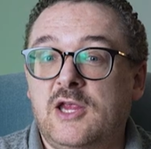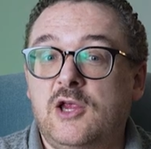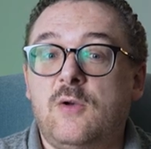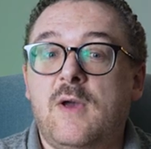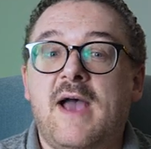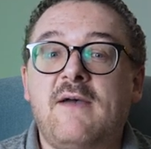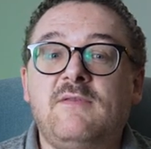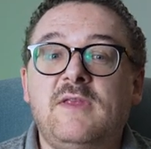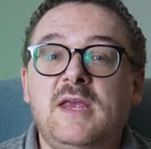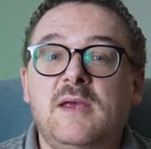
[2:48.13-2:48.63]
you
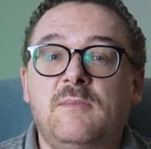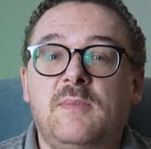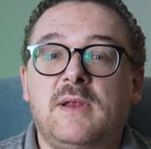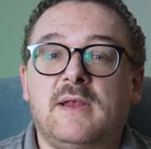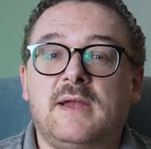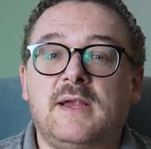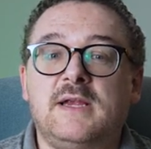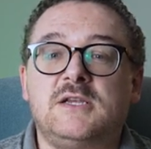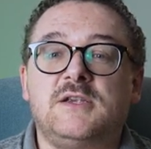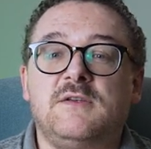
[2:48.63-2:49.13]
have the
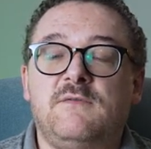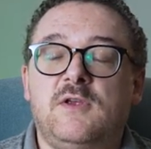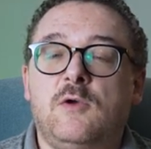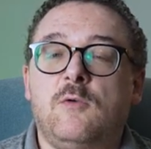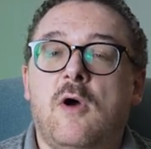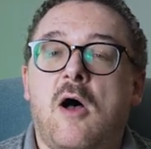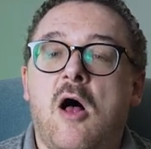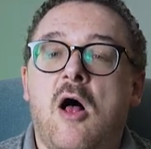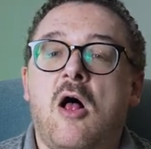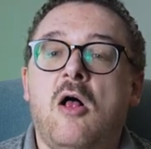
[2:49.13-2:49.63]
ability to
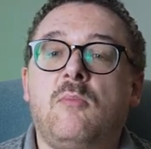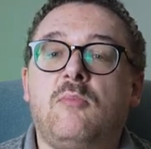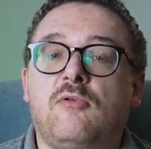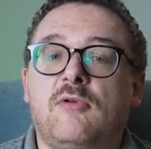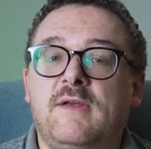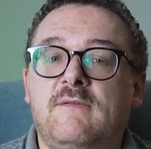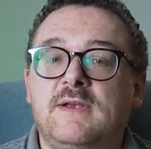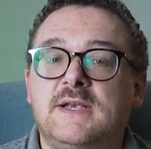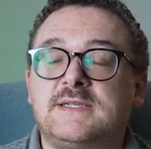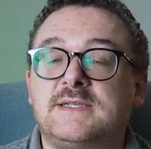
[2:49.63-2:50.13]
view all
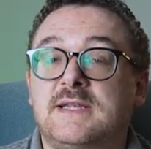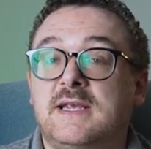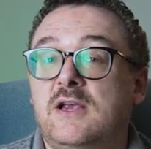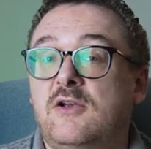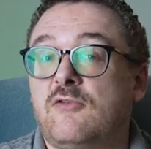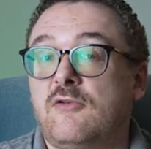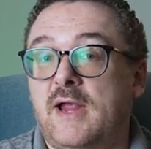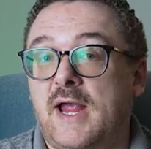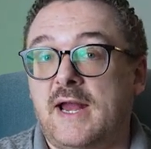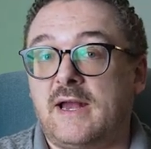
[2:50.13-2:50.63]
previously
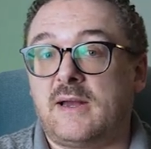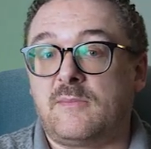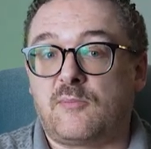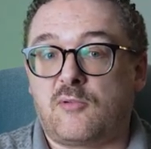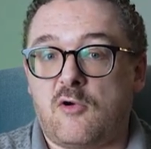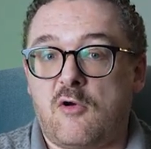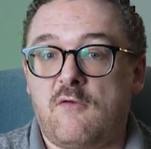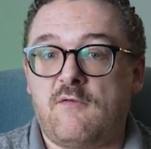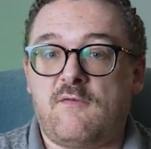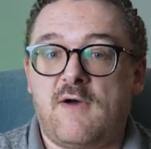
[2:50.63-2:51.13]
created
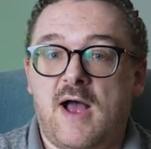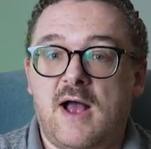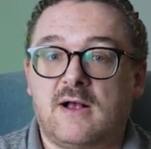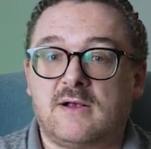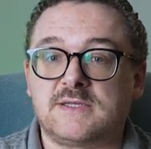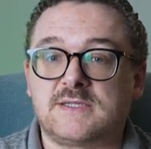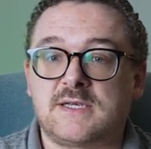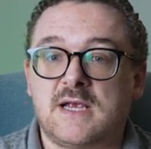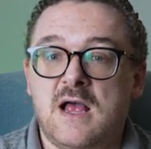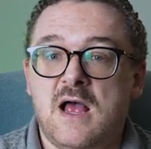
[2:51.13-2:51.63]

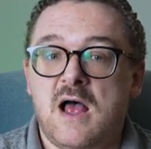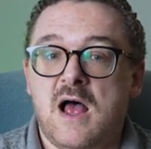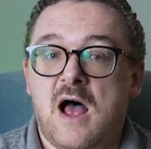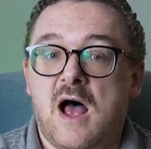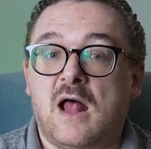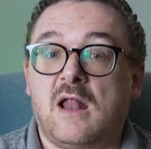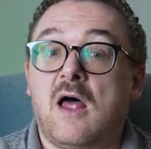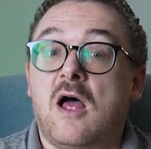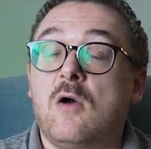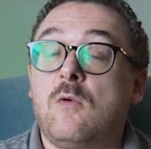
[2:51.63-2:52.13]
profiles,
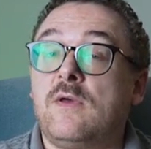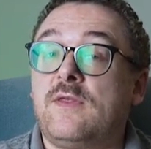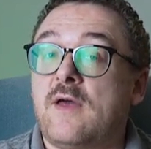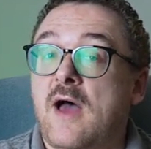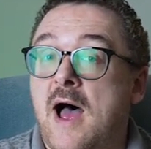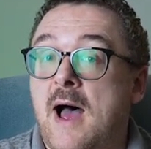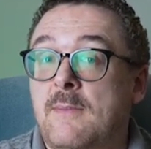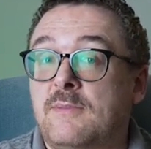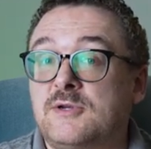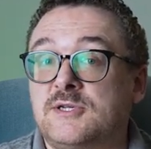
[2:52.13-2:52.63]
along with
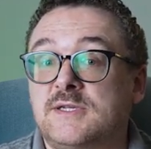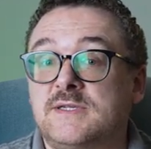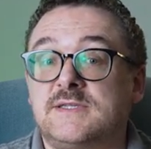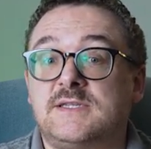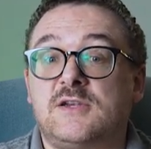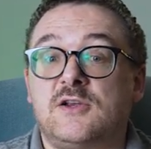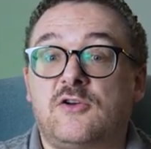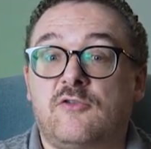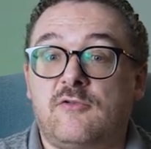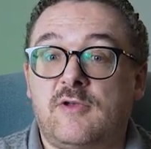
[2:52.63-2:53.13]
options
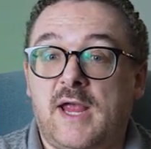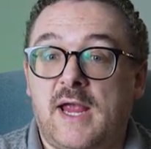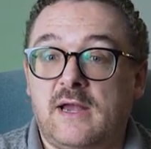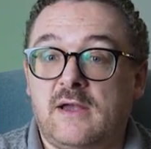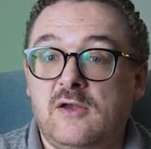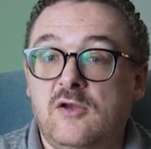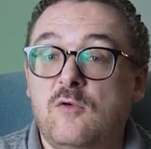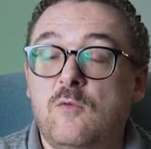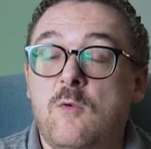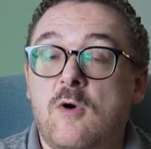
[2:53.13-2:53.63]
to create
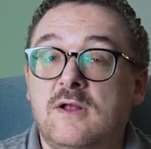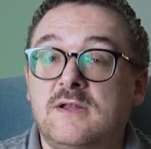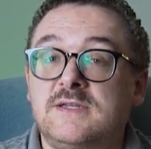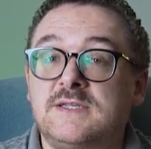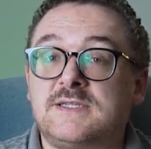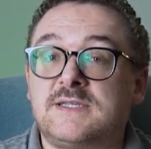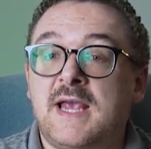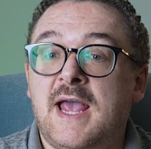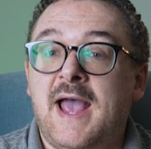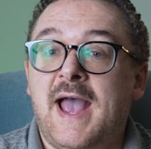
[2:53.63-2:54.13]
new
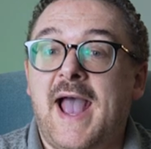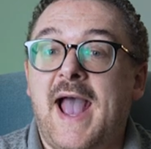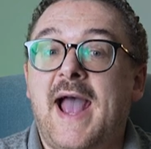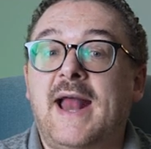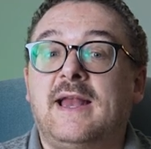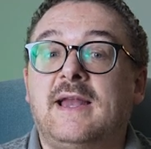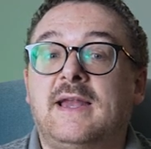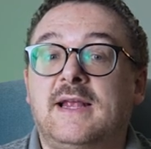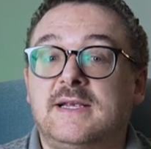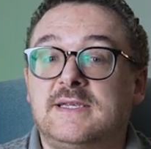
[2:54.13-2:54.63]
ones,
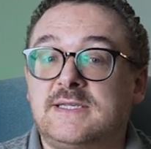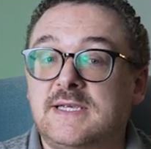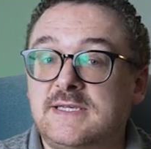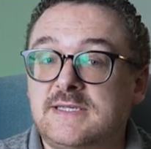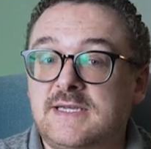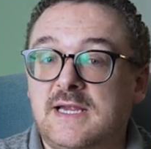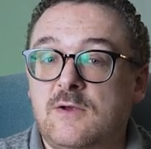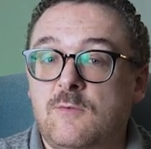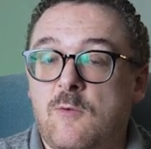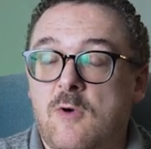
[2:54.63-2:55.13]
edit
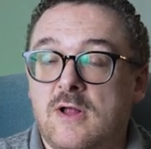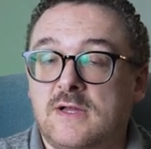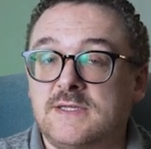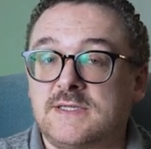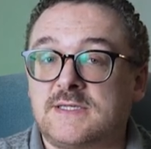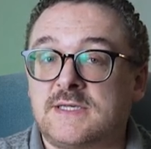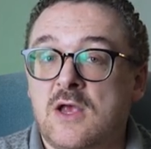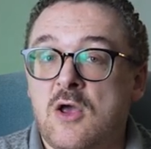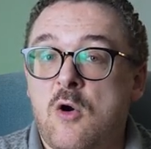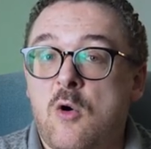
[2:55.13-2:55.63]
existing
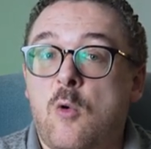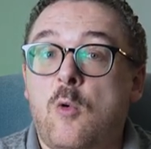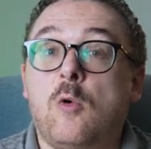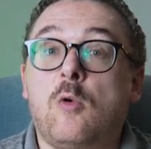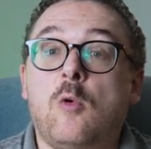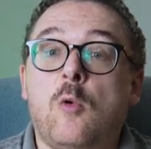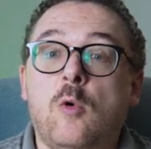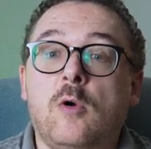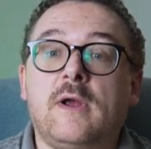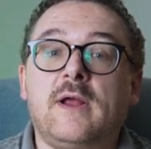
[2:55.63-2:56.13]
ones,
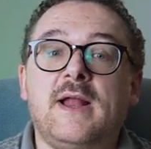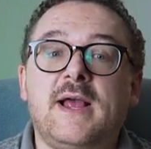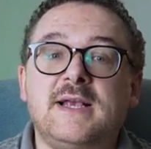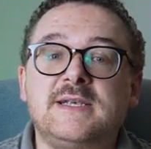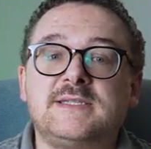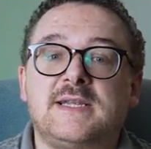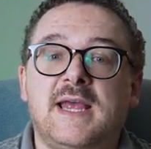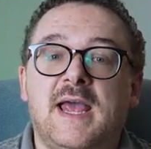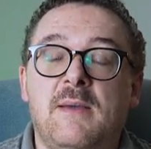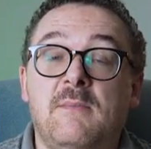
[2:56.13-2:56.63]
or
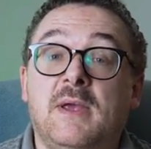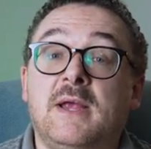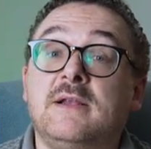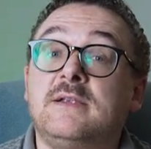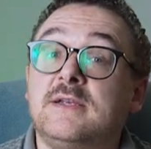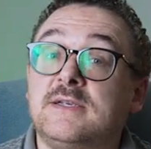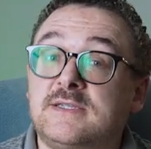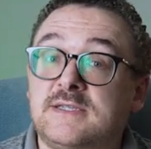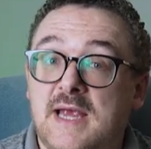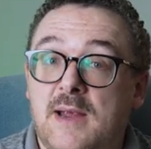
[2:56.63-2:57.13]
organize them
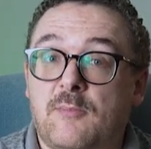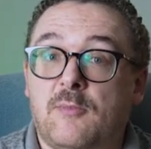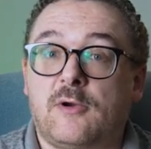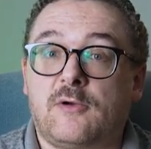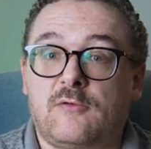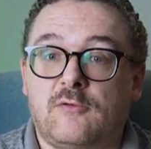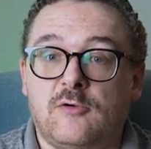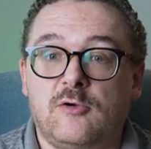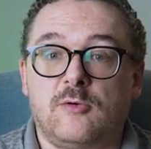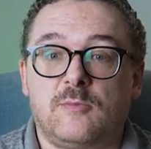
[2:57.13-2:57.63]
into
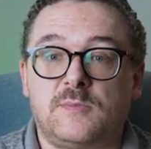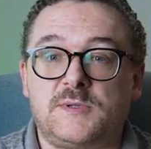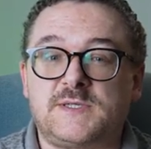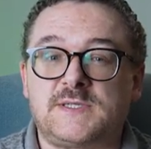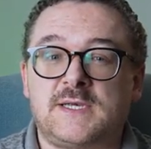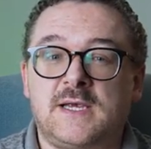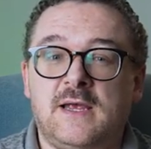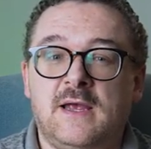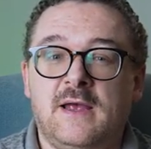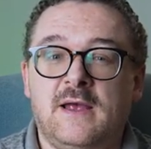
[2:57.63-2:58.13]
separate
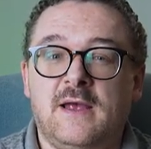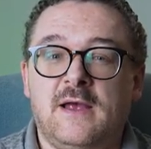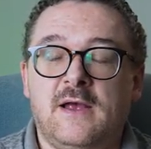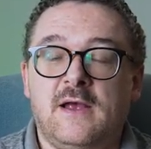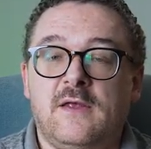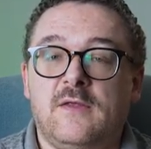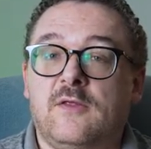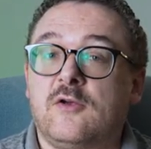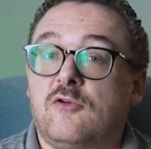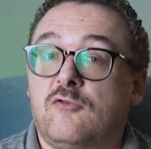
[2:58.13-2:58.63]
groups.
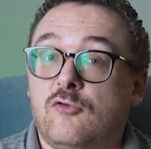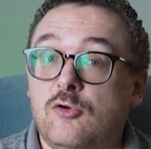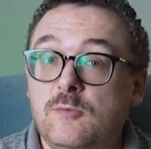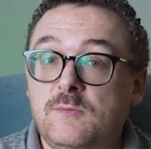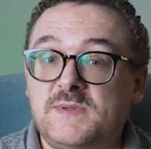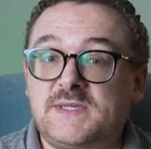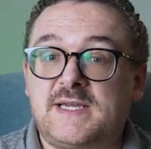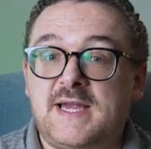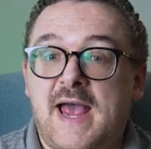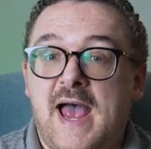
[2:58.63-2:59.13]
The
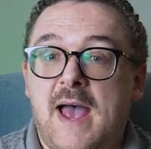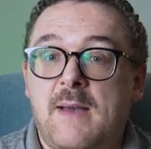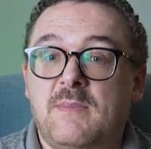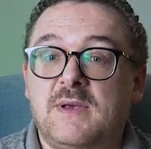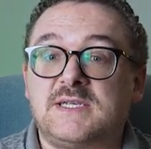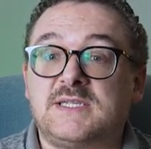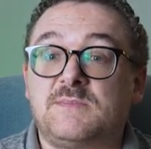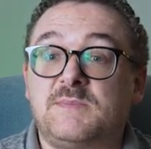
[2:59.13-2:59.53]
Groups tab is